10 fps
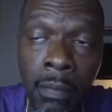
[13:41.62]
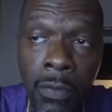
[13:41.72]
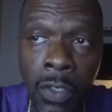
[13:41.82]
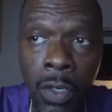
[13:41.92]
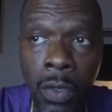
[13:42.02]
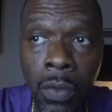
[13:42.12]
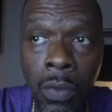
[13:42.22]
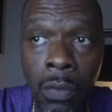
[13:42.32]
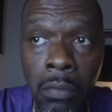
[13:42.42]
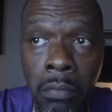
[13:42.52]
so
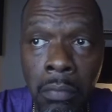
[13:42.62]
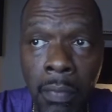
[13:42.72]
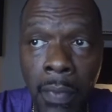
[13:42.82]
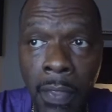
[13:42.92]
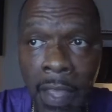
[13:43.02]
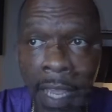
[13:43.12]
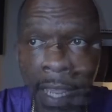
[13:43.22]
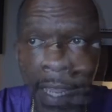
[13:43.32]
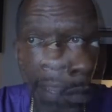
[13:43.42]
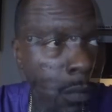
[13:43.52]

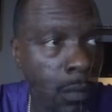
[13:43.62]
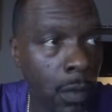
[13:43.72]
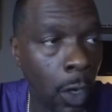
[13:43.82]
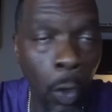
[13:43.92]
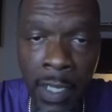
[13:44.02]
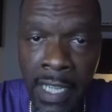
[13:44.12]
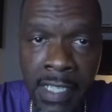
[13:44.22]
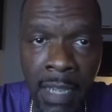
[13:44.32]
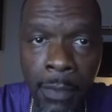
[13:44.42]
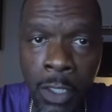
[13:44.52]
they only
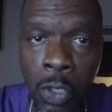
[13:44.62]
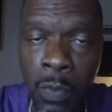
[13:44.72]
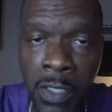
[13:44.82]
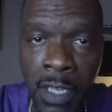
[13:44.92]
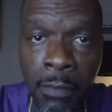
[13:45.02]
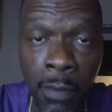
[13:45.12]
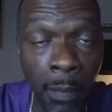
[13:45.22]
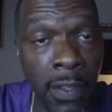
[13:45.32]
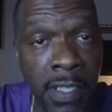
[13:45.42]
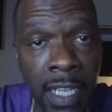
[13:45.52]
accept the 2%
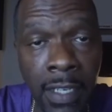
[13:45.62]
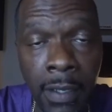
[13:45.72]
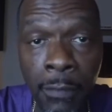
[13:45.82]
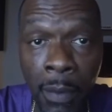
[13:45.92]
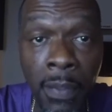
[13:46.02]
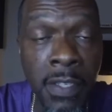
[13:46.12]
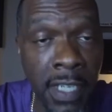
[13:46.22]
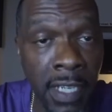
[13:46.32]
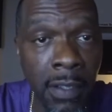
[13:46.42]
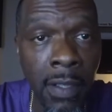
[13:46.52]
from the
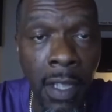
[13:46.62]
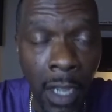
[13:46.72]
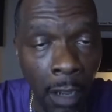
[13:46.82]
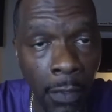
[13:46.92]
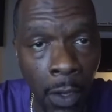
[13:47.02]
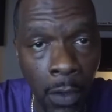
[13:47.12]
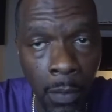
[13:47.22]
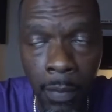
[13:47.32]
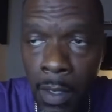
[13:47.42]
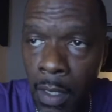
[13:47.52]
sale of the
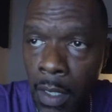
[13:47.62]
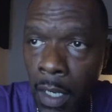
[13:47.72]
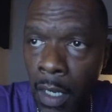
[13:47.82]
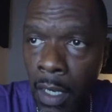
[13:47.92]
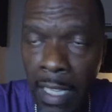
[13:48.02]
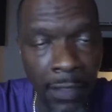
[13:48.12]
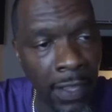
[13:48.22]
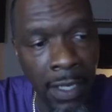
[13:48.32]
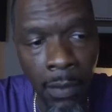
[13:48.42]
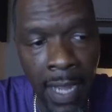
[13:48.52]
home, and
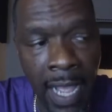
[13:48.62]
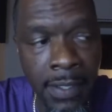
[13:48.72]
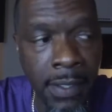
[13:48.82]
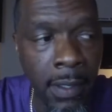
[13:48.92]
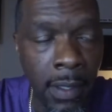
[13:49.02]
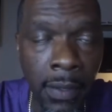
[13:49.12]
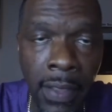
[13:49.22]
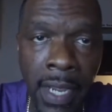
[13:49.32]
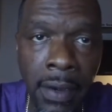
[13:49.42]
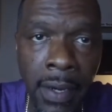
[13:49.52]
they don't ask
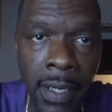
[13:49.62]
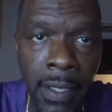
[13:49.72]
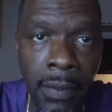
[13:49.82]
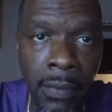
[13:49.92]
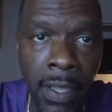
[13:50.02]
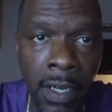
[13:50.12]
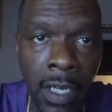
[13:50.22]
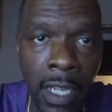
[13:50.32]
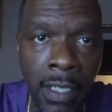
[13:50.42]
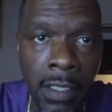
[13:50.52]
their
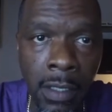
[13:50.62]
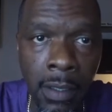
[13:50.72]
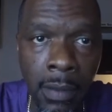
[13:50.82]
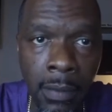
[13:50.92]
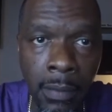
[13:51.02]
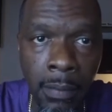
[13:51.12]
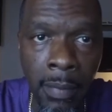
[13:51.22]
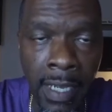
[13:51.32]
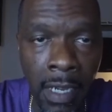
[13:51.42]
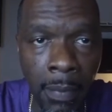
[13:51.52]
client to
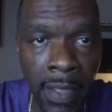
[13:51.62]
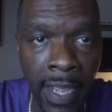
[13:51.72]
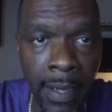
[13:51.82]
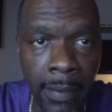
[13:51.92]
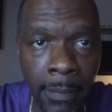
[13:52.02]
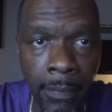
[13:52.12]
make up that